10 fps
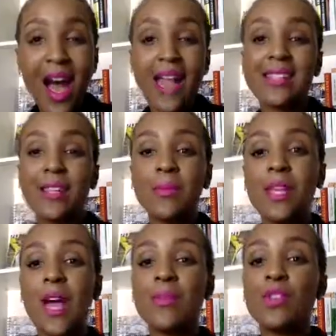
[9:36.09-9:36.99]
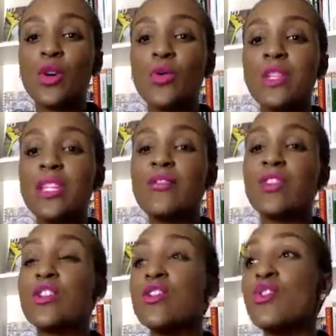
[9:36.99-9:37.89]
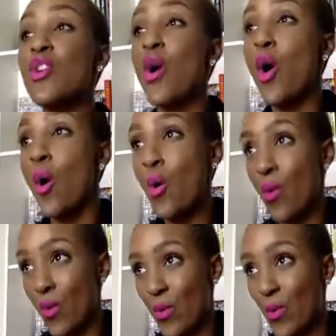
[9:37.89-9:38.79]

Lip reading: I sometimes don't even know